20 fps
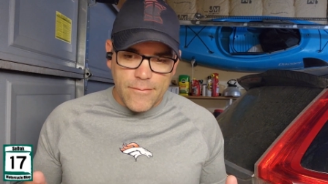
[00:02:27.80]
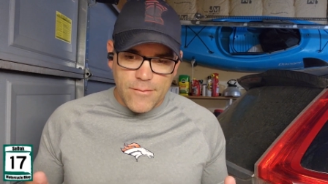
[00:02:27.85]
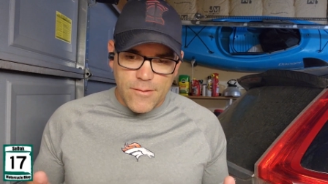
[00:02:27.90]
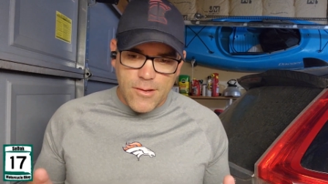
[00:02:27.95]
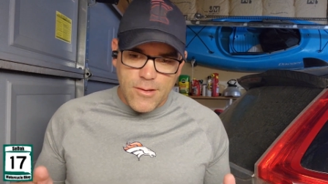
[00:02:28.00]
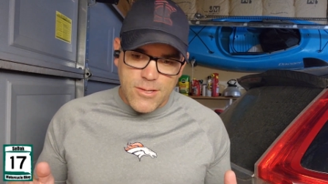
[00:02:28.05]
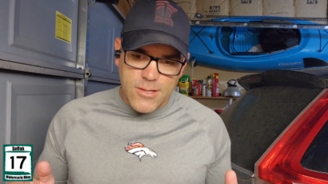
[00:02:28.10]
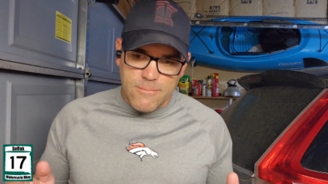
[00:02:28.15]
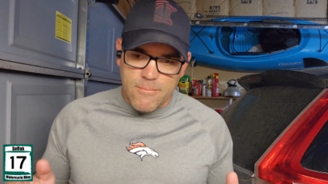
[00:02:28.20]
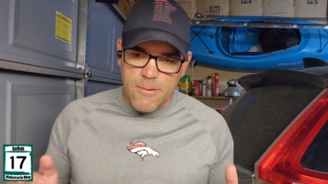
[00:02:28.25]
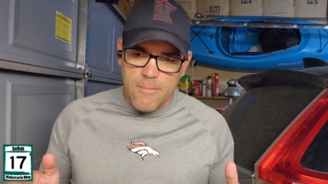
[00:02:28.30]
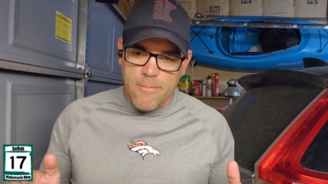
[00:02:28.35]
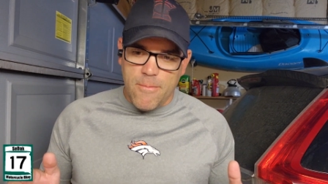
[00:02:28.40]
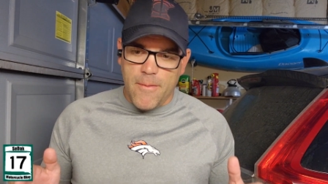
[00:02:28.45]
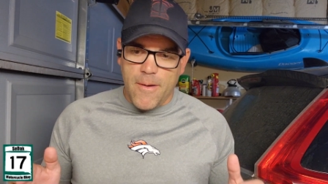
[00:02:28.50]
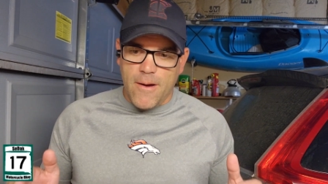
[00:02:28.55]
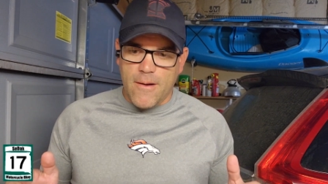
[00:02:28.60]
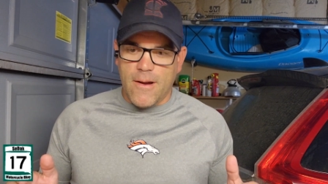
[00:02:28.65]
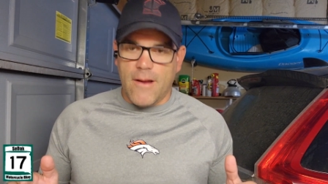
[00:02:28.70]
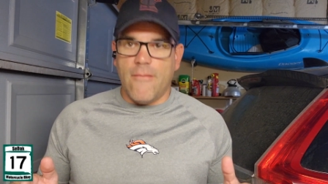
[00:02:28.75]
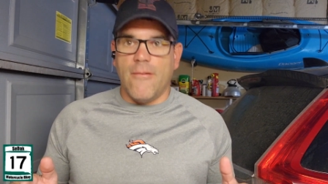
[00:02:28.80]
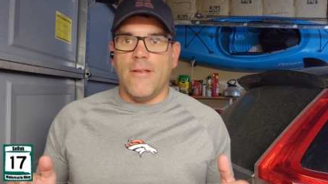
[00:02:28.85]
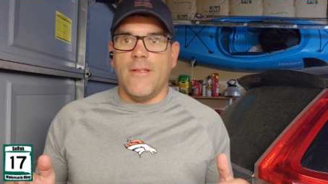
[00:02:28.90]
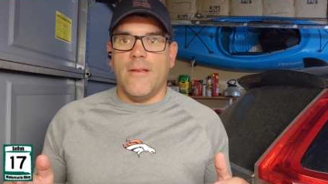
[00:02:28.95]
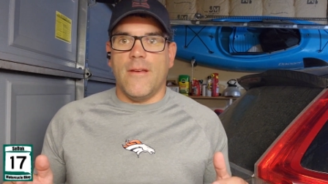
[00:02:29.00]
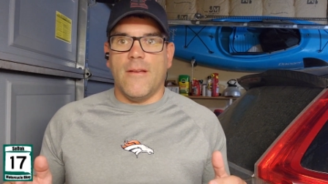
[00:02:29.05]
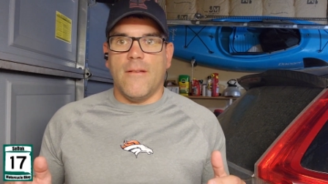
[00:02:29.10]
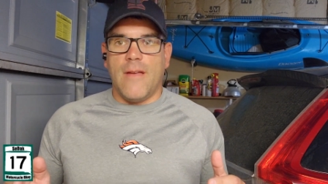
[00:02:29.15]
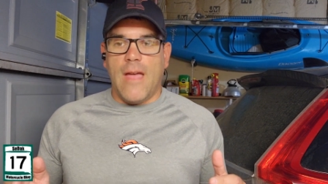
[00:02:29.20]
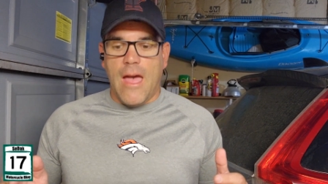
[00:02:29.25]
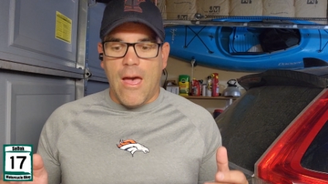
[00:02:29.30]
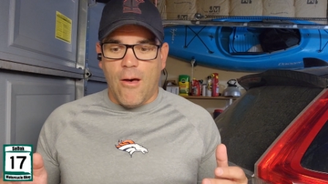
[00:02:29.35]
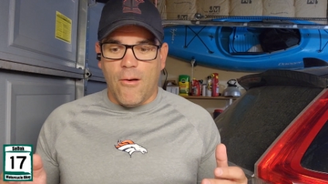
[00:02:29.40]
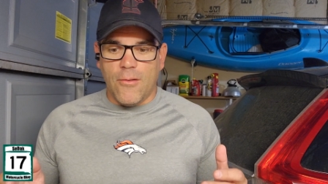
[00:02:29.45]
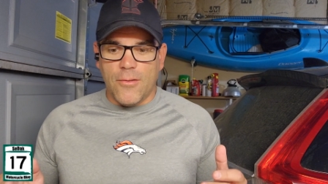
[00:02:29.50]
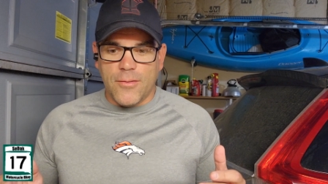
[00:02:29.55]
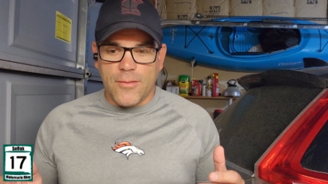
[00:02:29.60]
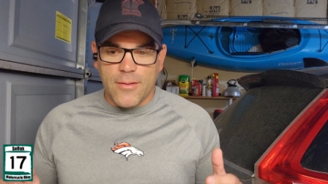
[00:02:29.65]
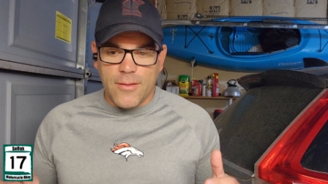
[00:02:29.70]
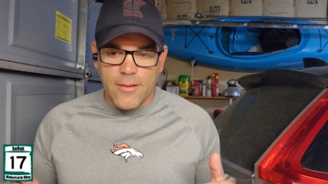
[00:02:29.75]
you should be prepared everything
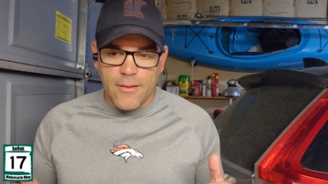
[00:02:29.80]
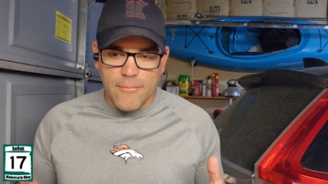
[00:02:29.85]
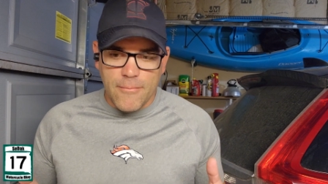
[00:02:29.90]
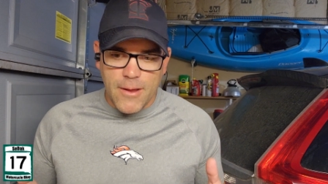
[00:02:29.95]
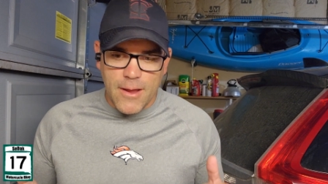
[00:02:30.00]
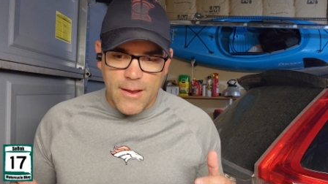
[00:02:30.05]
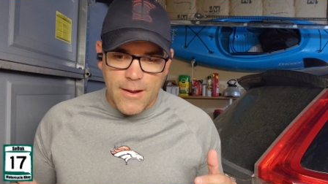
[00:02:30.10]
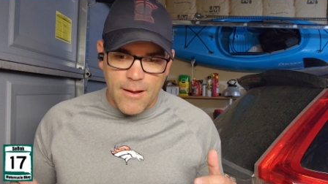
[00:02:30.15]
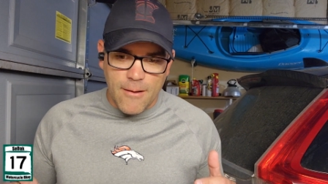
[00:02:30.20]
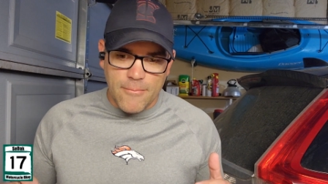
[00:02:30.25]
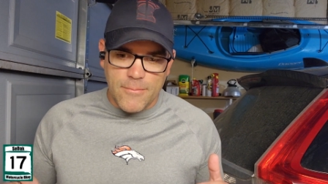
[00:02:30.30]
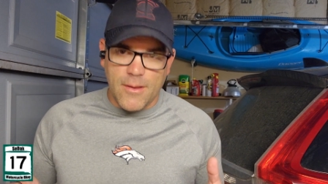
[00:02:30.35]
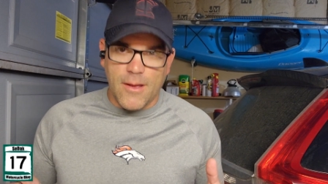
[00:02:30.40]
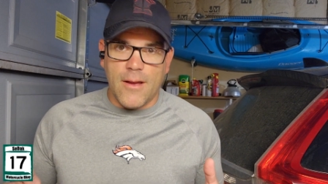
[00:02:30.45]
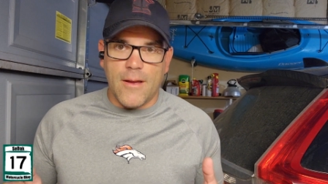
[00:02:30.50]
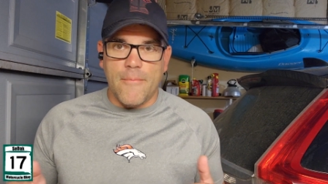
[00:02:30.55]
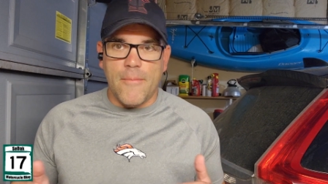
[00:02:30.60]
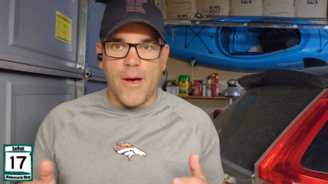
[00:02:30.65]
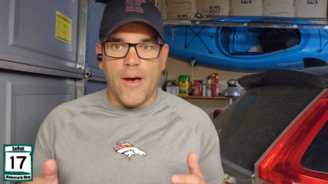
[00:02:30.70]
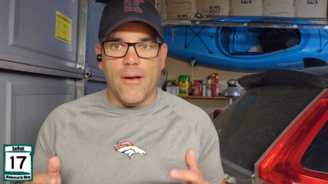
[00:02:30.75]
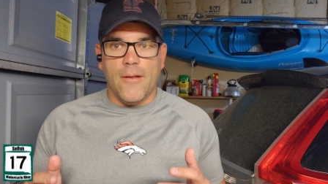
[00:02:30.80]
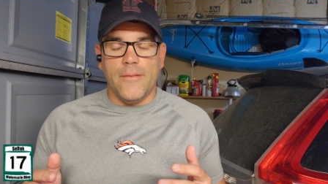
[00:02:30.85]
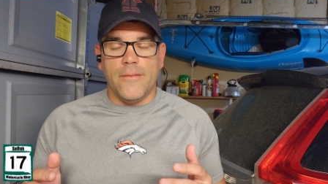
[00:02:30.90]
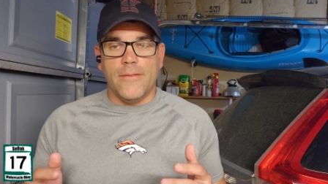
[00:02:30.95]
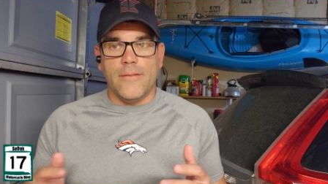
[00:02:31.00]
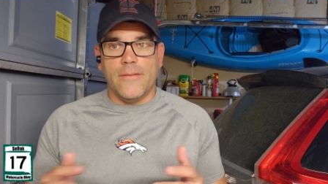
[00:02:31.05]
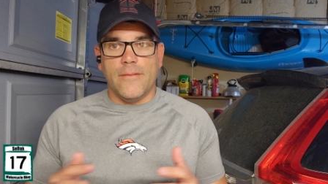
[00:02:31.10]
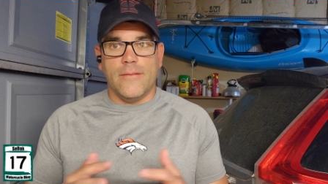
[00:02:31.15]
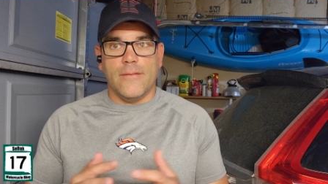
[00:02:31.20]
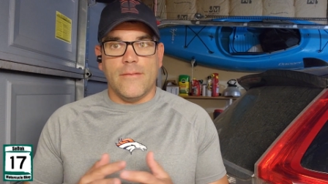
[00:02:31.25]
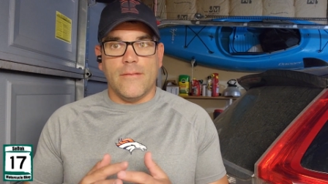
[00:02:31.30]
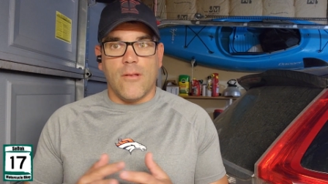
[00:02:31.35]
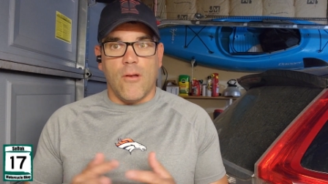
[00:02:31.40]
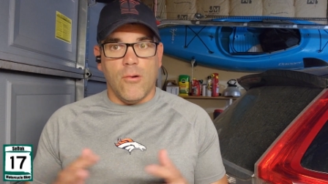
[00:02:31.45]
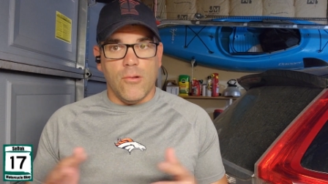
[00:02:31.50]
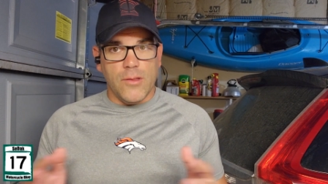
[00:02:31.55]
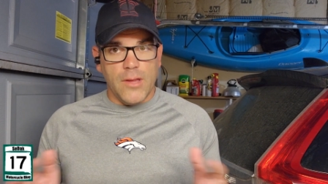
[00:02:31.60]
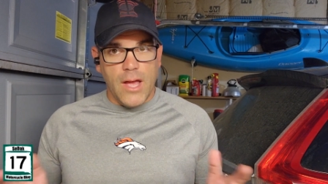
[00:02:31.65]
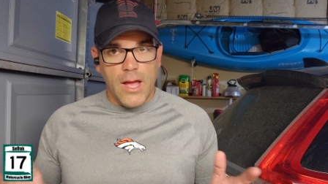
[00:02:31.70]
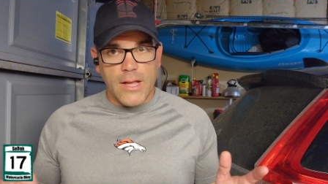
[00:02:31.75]
else. I mean, I'm talking about
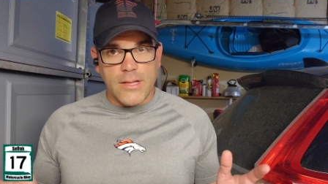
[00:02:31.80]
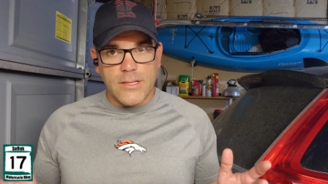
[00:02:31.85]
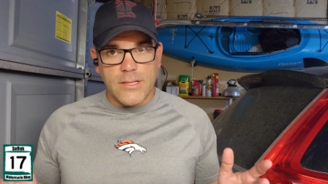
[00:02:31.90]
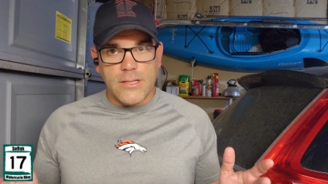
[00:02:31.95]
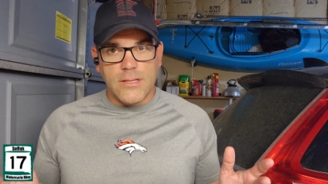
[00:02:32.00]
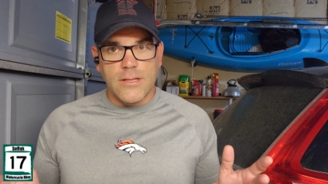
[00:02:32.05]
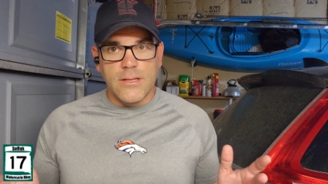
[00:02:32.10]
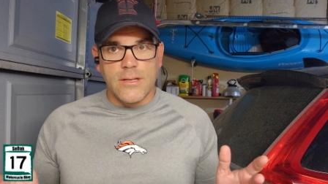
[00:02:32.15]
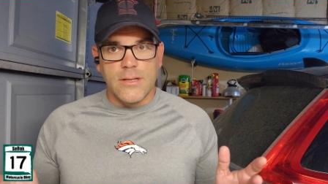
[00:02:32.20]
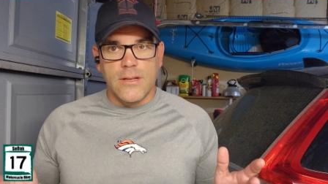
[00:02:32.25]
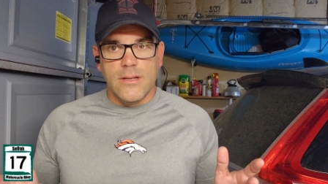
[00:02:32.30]
cold nights.